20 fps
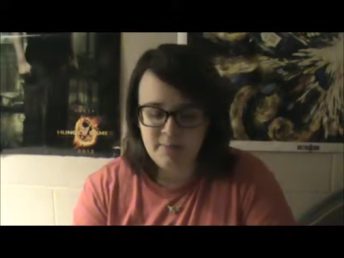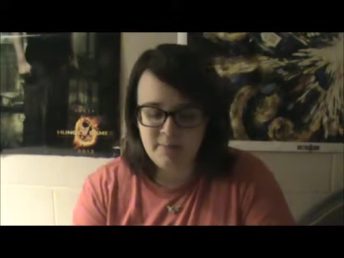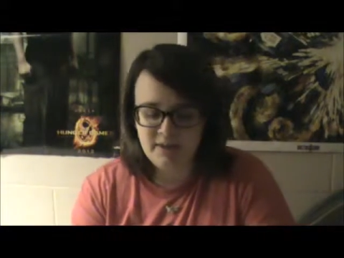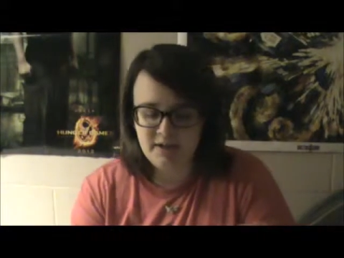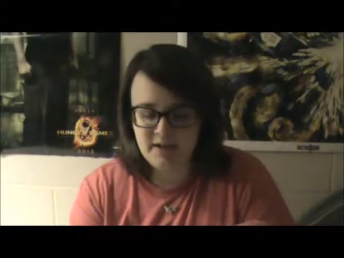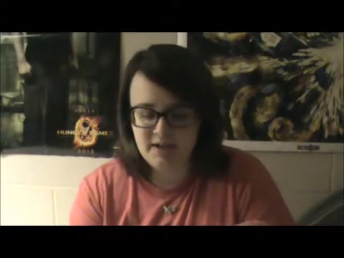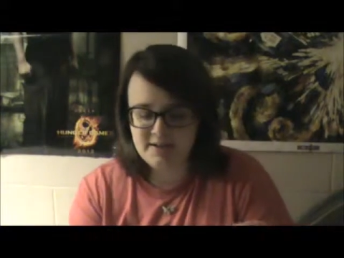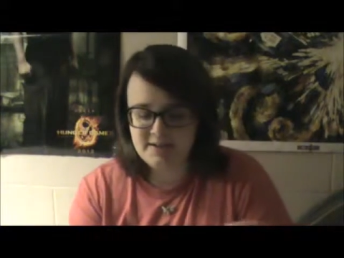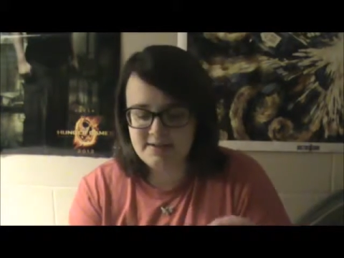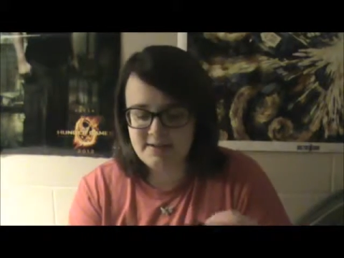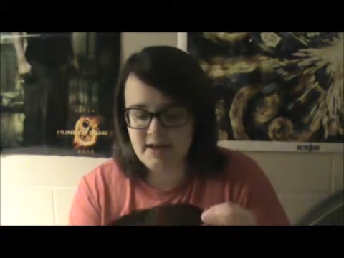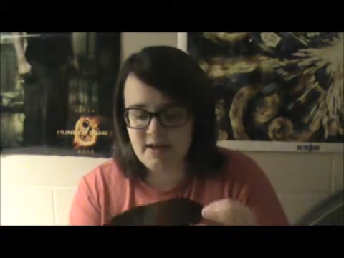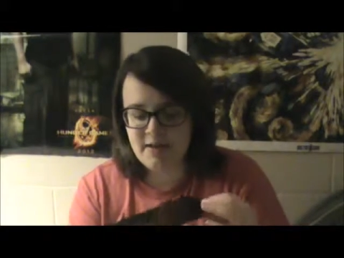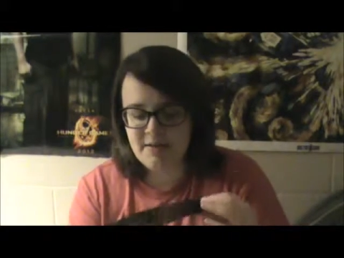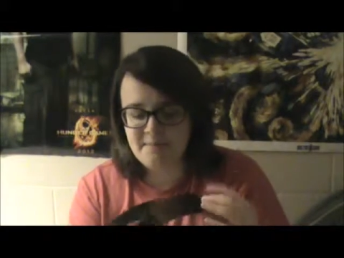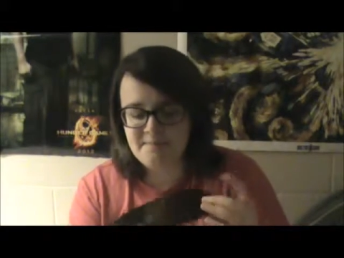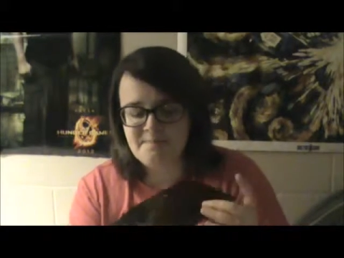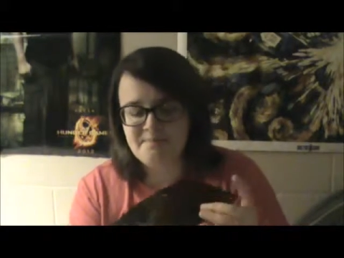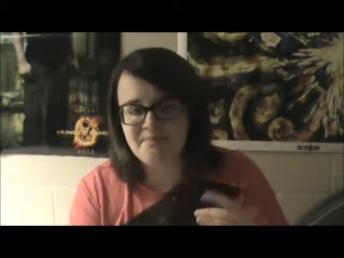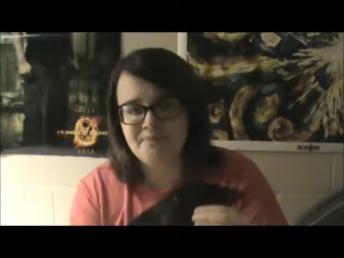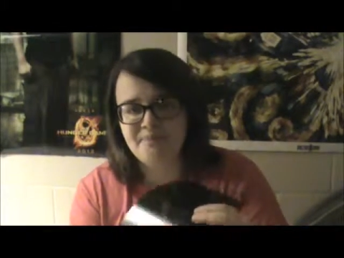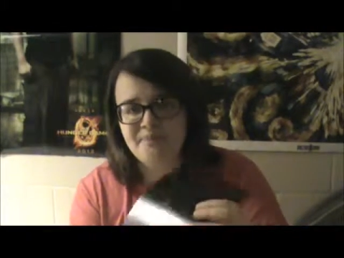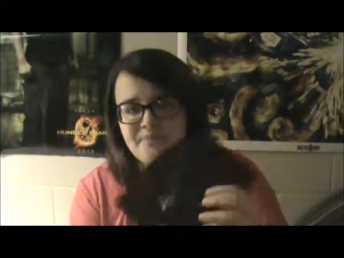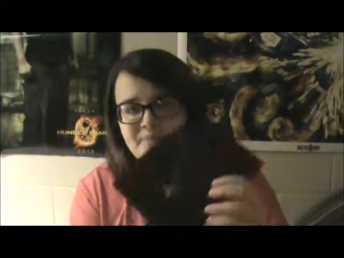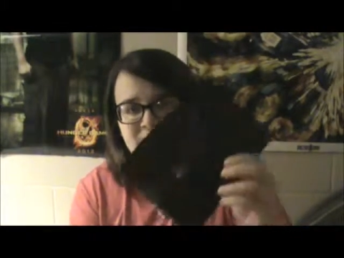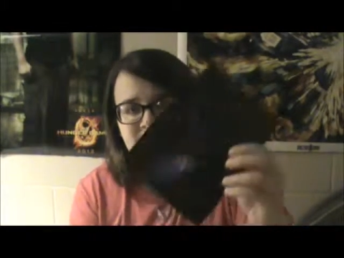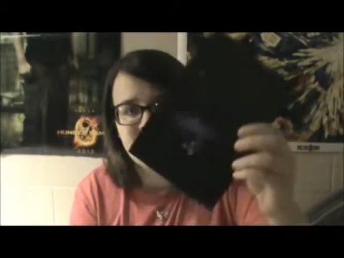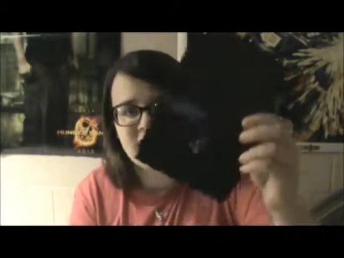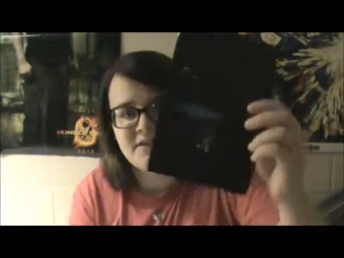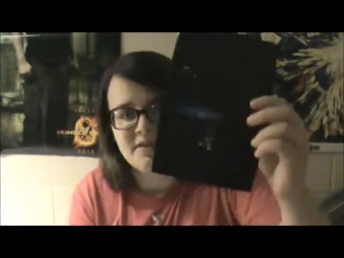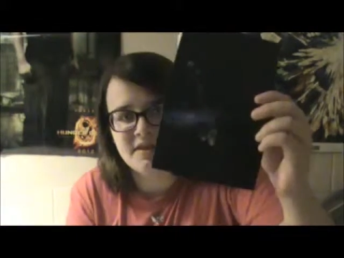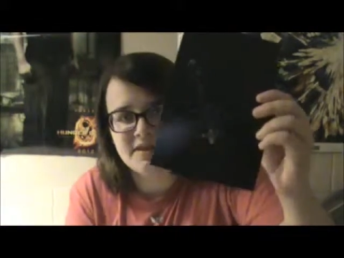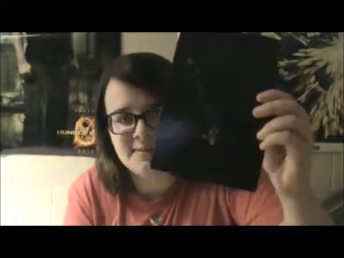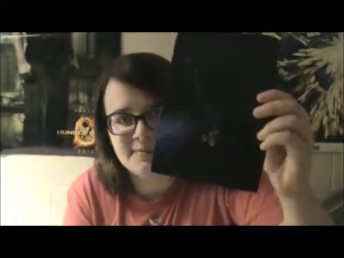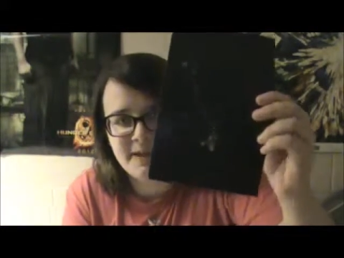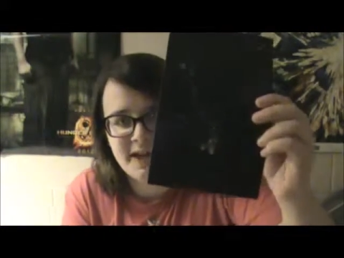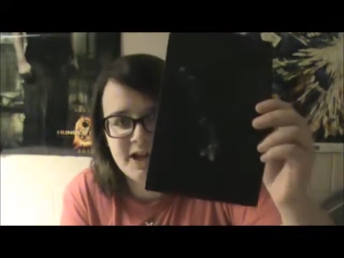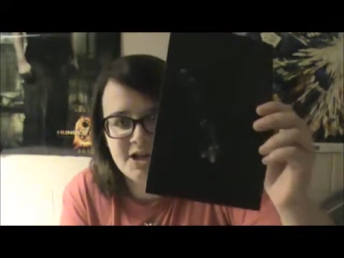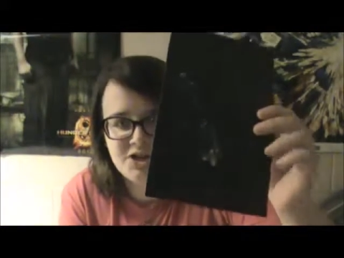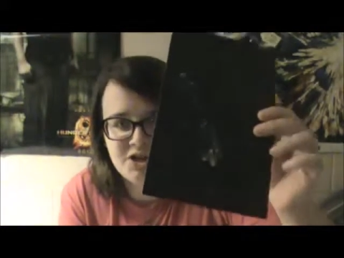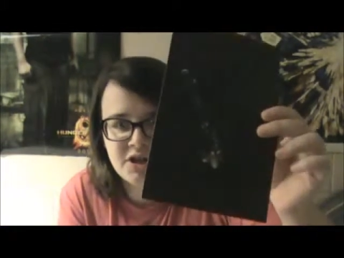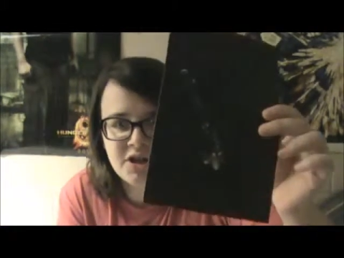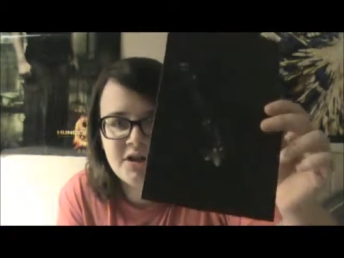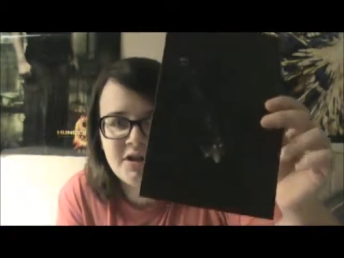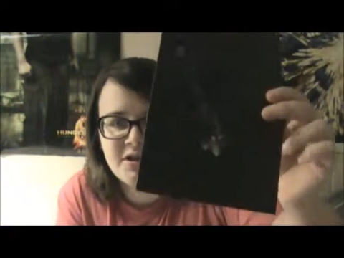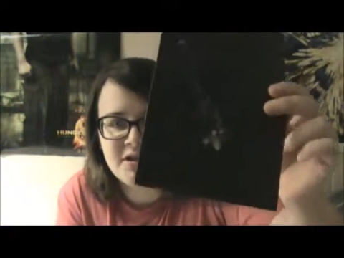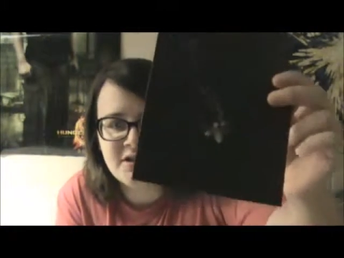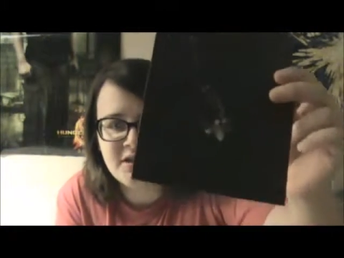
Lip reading: but it's this picture